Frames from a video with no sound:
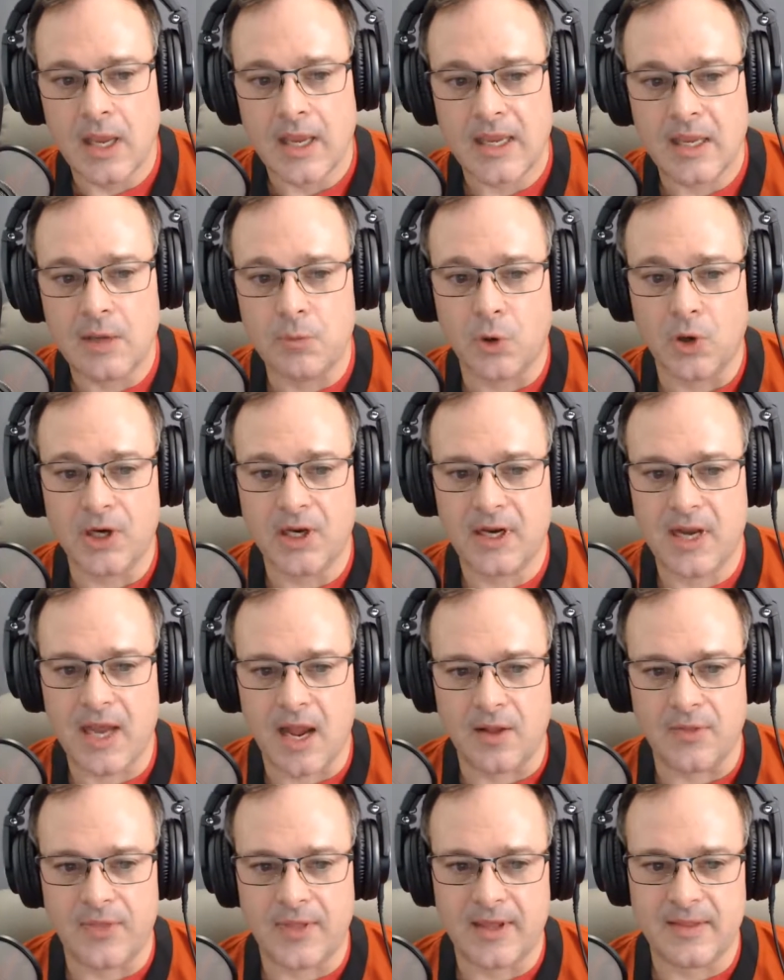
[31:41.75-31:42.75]
He pointed
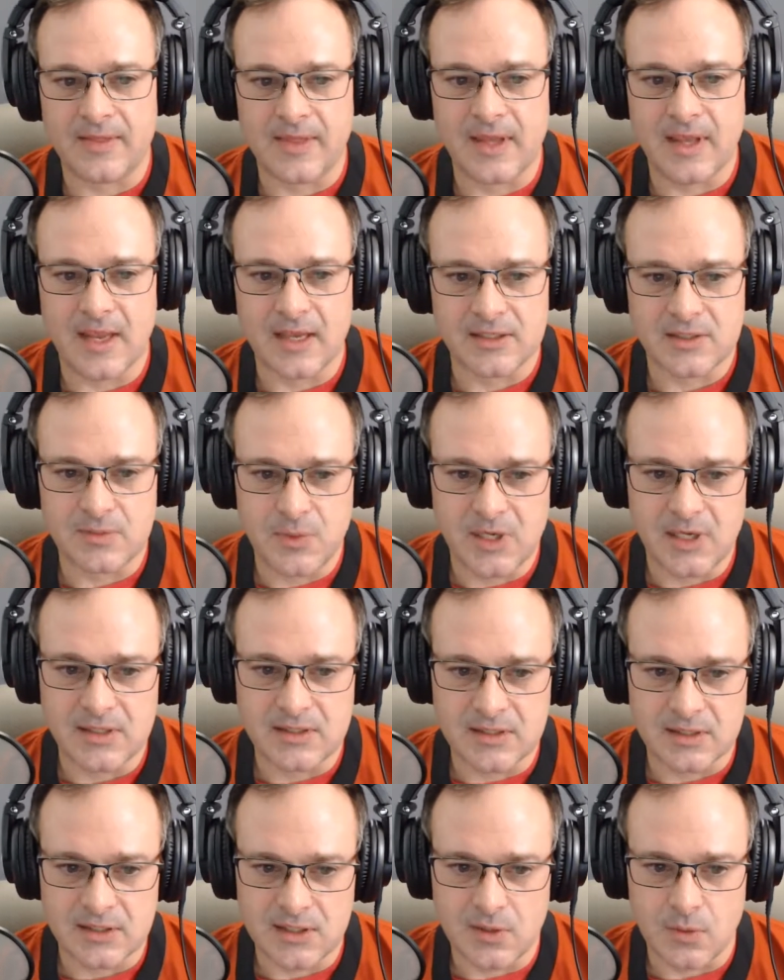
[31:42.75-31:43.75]
out that the
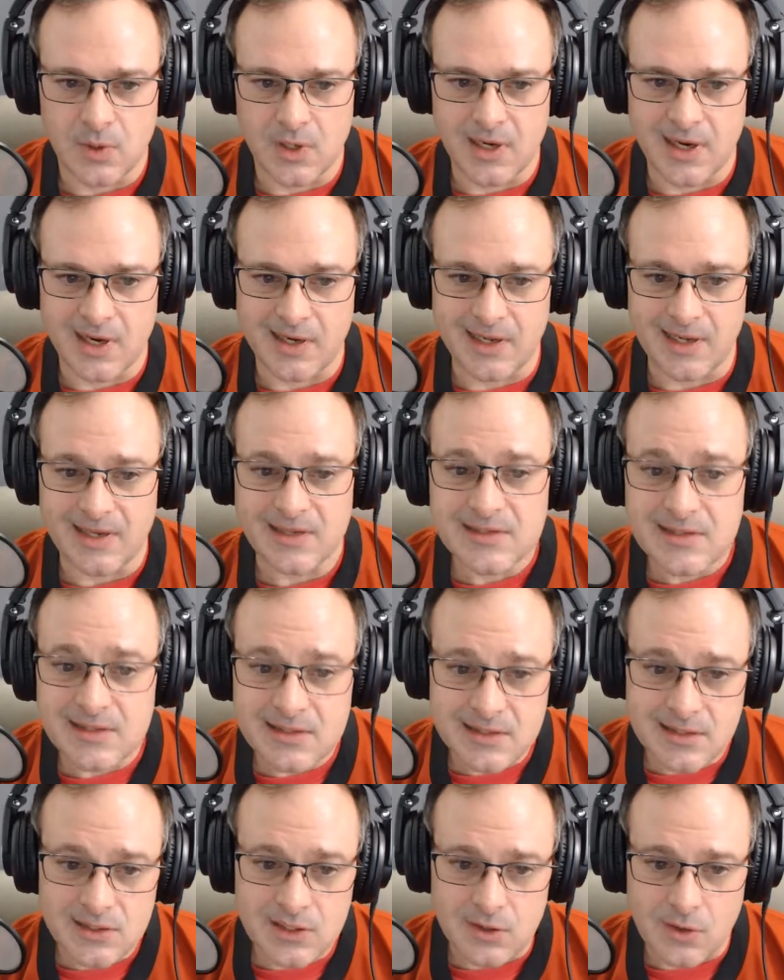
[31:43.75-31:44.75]
SB6190 isn't
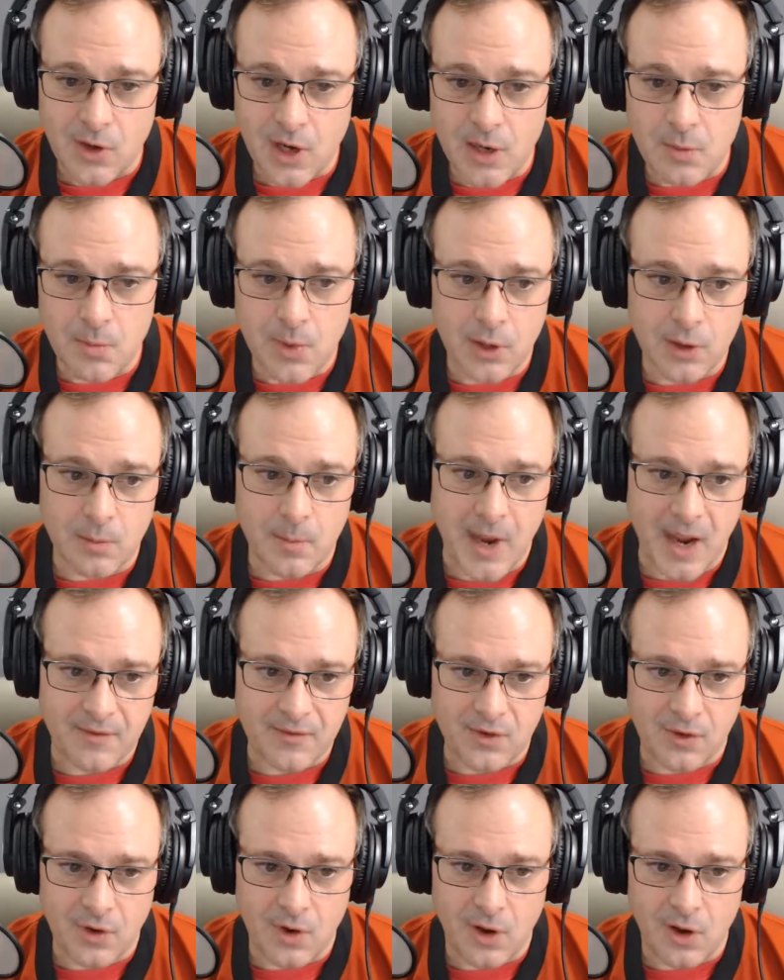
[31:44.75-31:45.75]
such a great modem
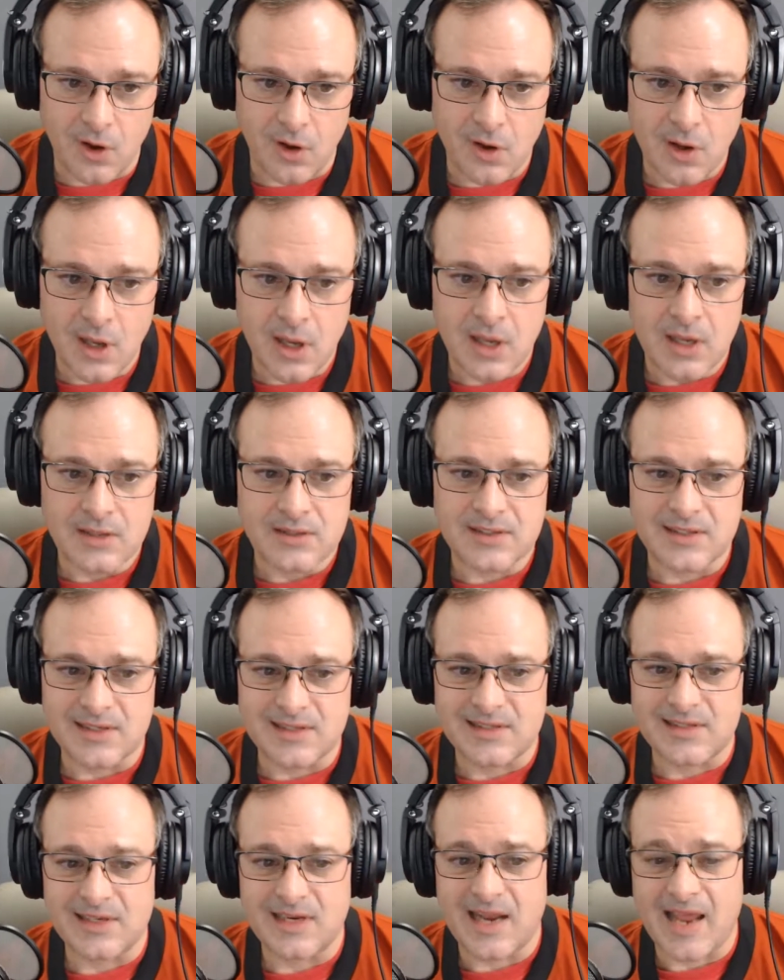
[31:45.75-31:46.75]
after all,
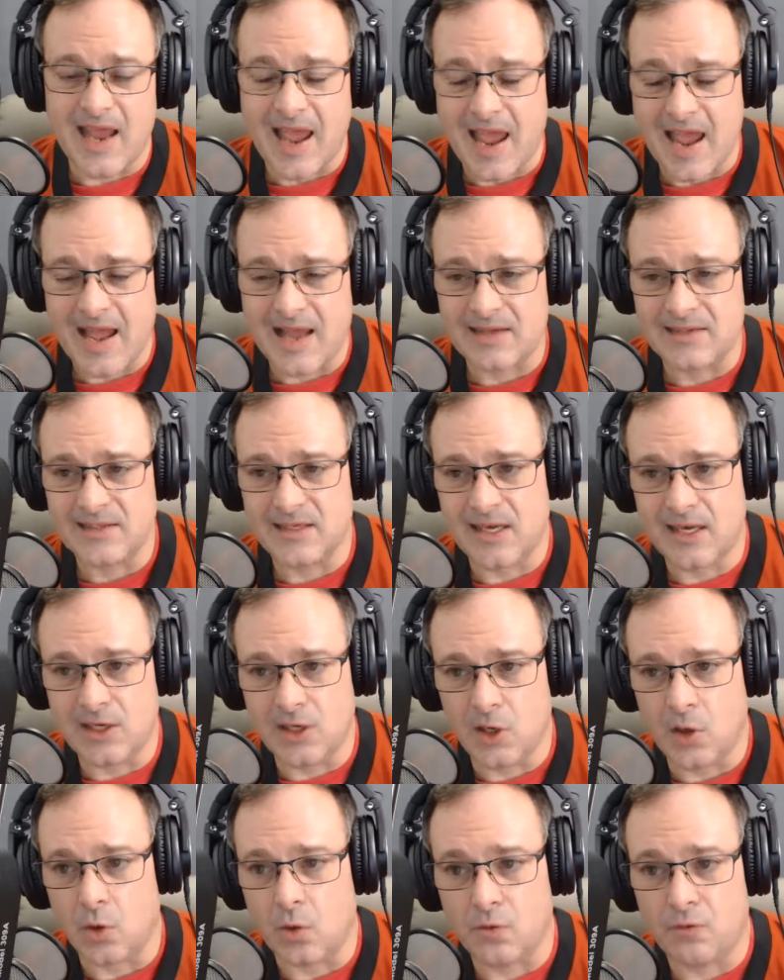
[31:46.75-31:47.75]
since it has a
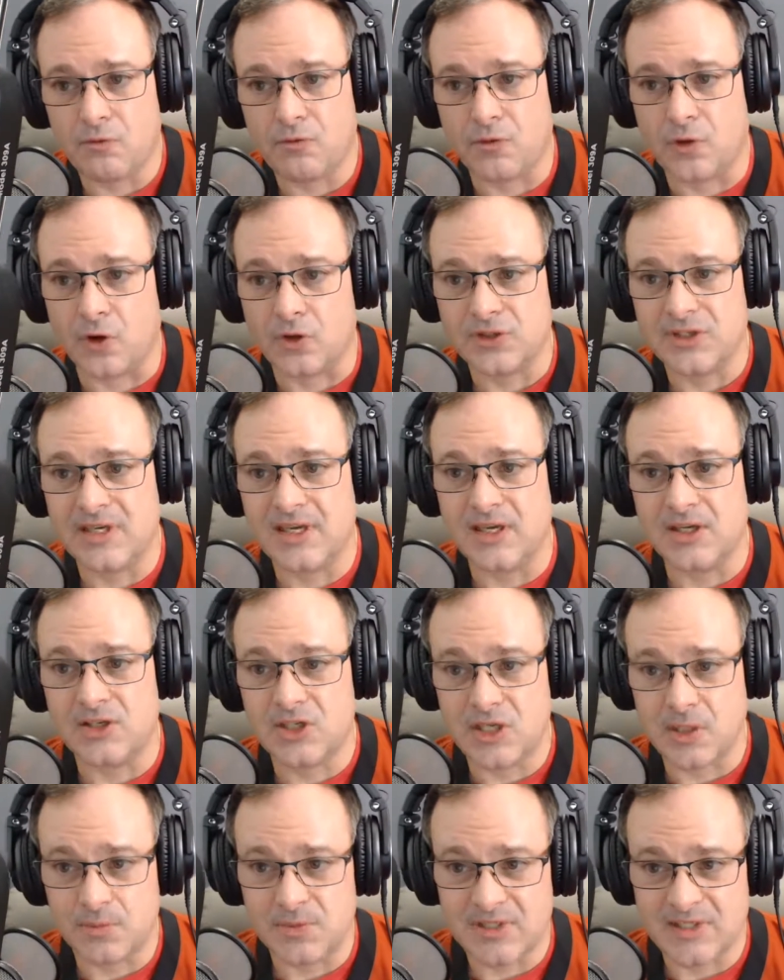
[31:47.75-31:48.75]
known faulty
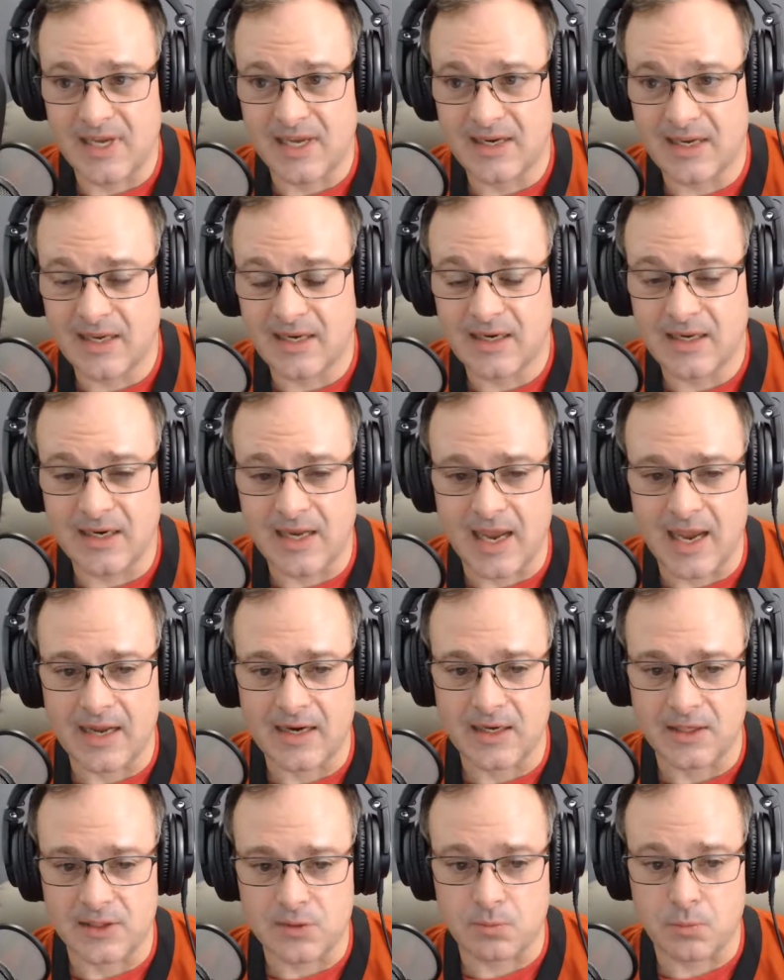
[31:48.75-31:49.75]
chipset in it
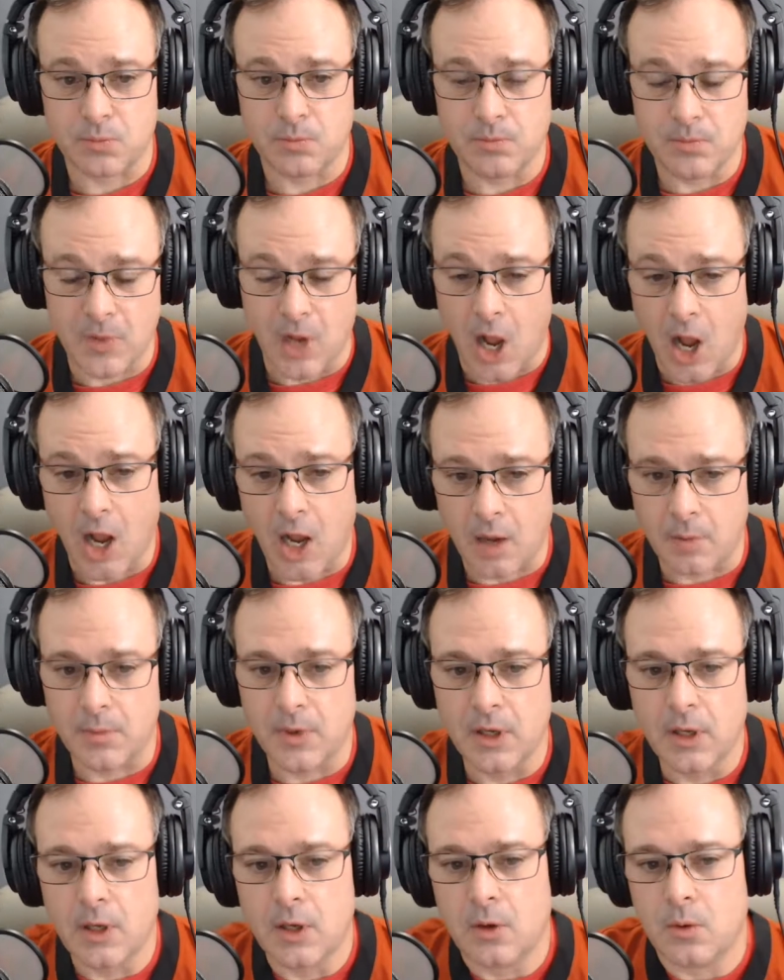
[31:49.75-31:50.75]
at its
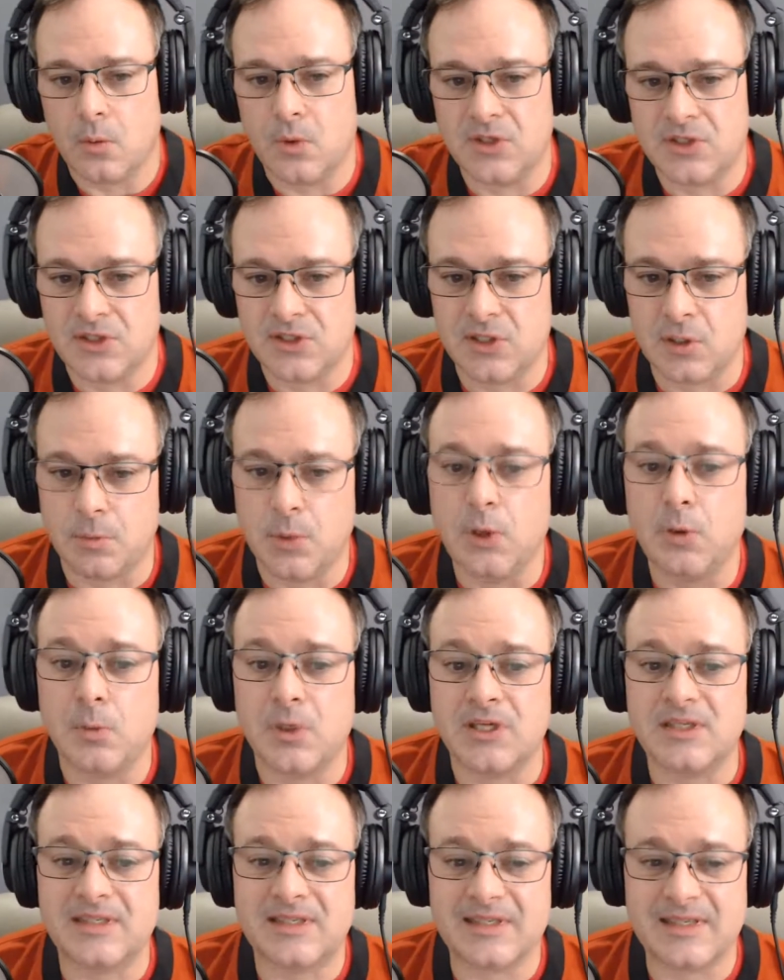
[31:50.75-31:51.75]
hub, which is the
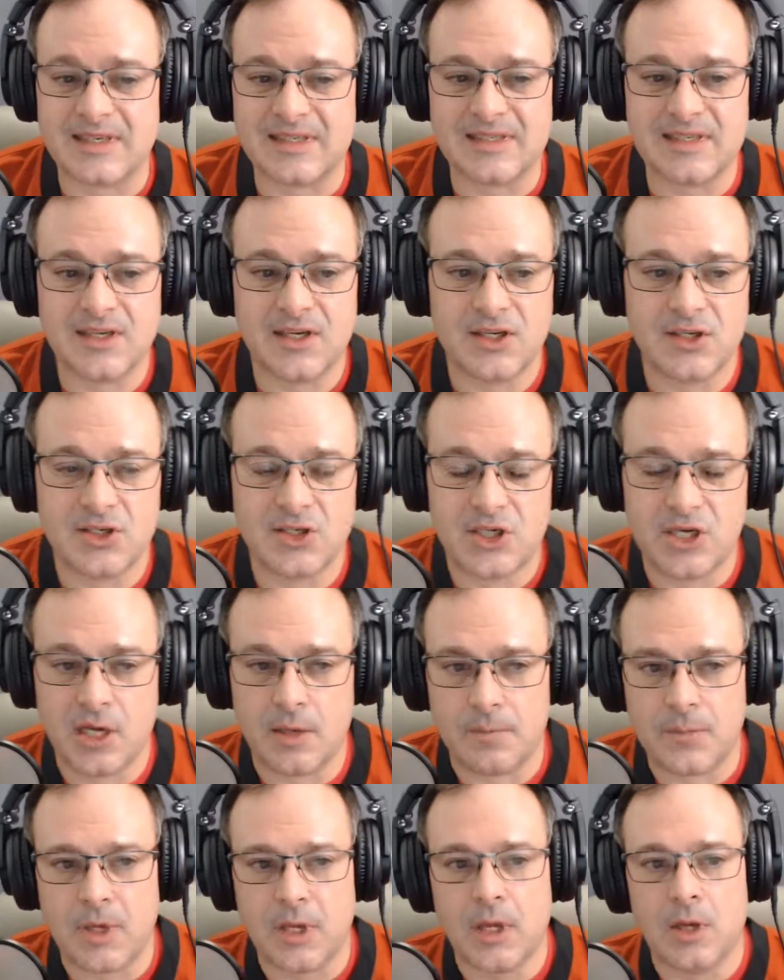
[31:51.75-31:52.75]
Puma 6 chip.